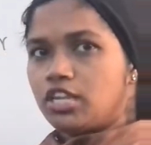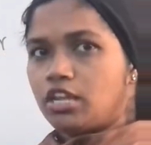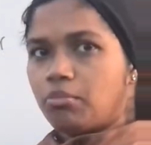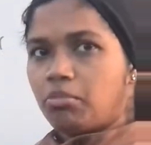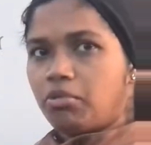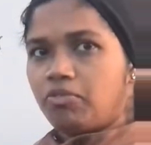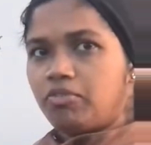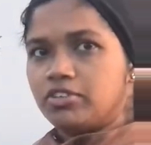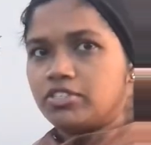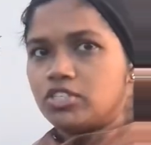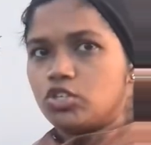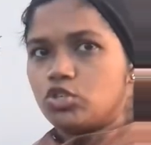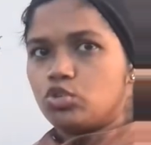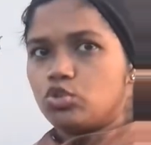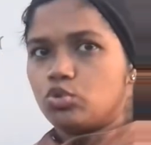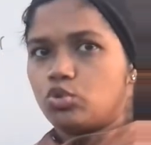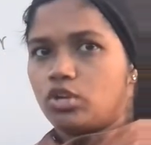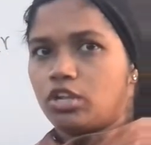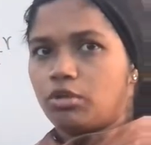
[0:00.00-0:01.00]
labor versus
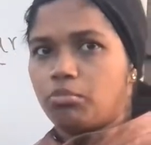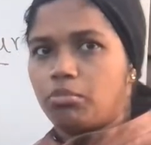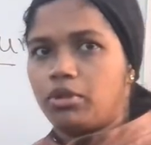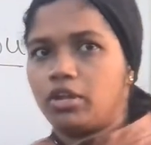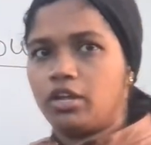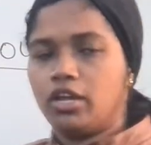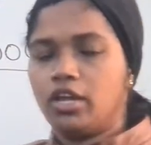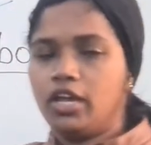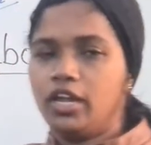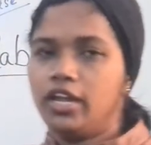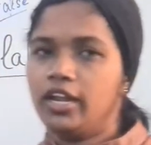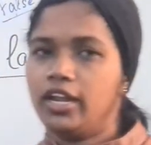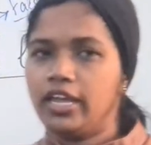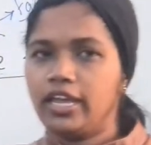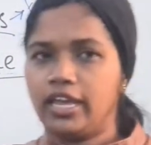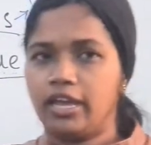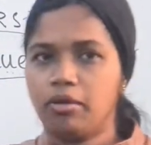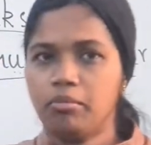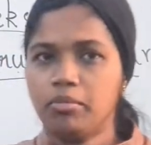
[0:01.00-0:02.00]
true labor? In a
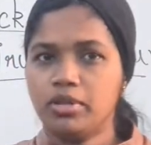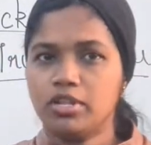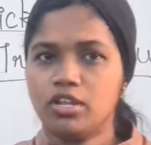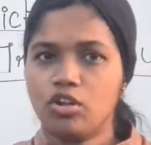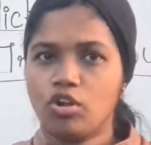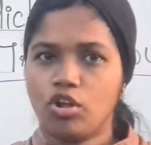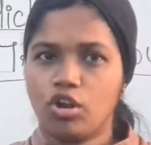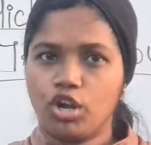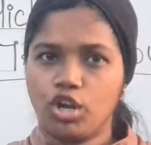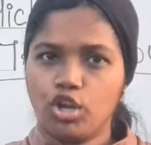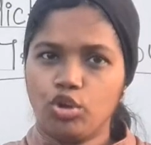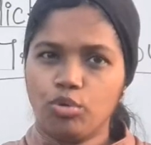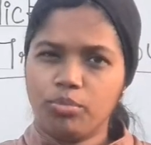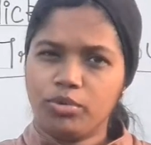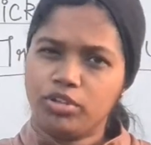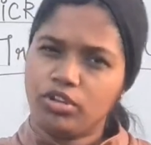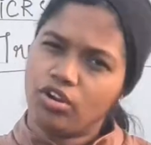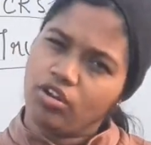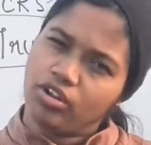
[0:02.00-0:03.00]
young mother or a new
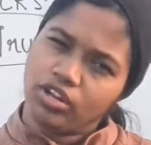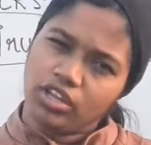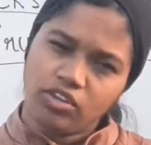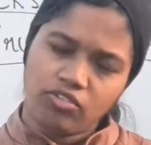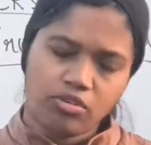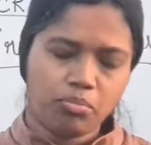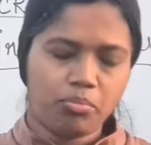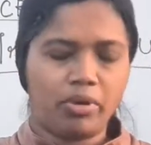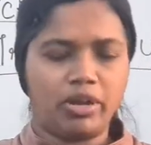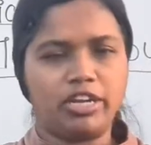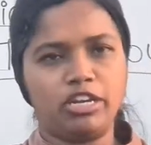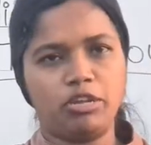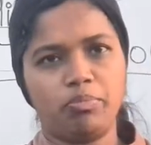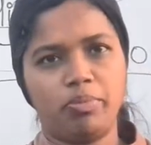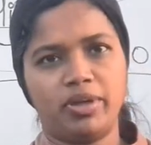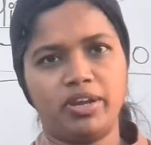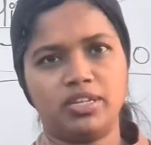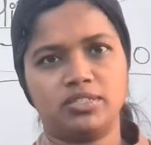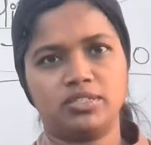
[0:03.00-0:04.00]
mother or even
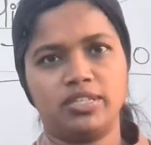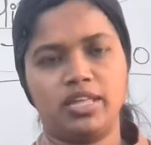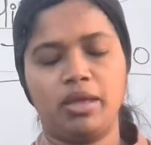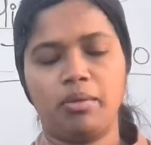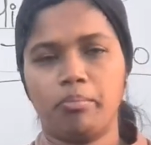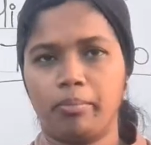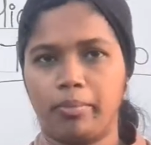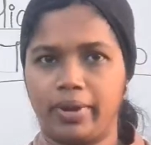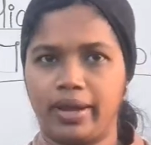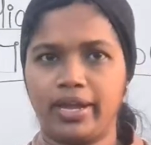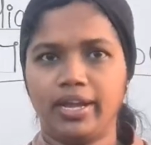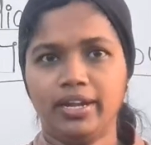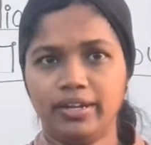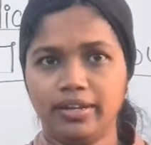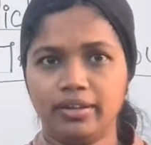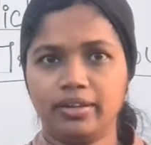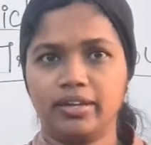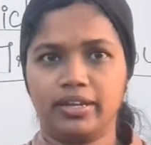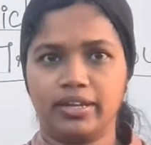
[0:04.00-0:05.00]
multiparents, they might
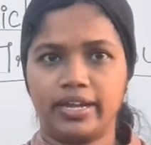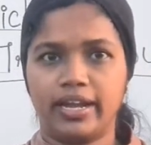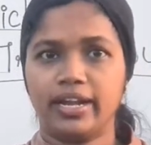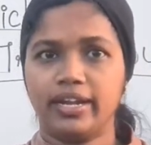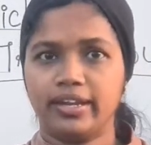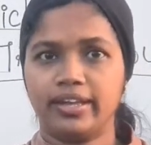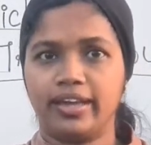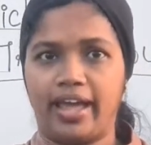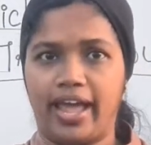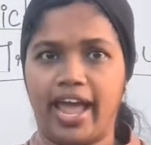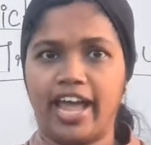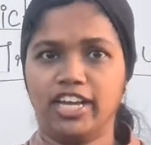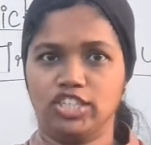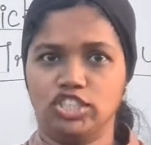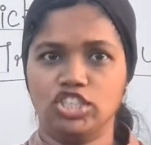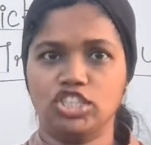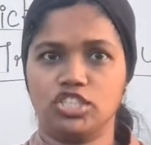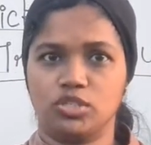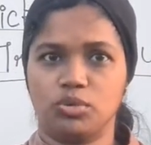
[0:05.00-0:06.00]
get
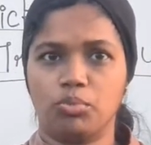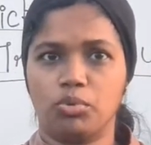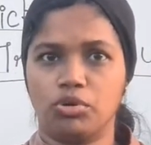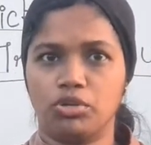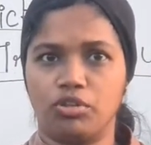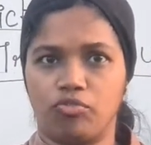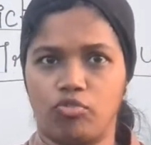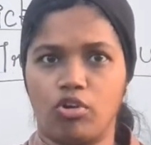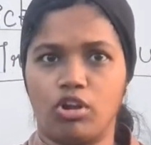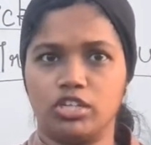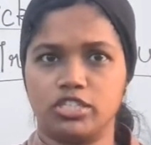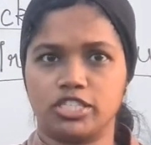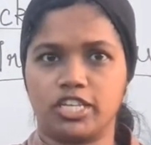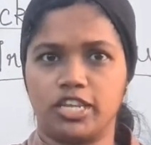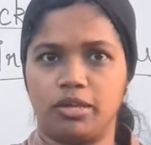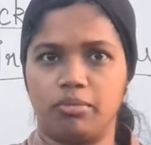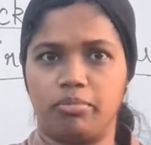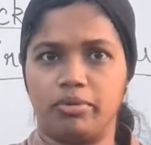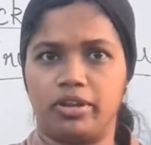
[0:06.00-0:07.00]
anxious about the false
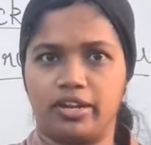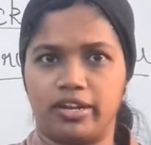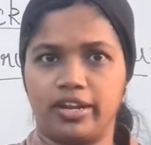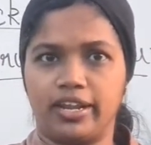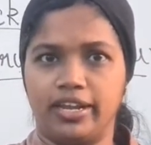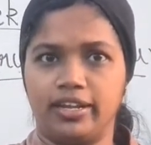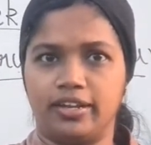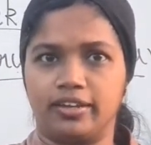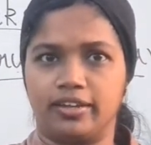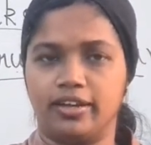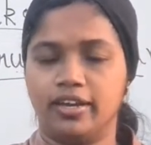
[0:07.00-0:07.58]
labor, right?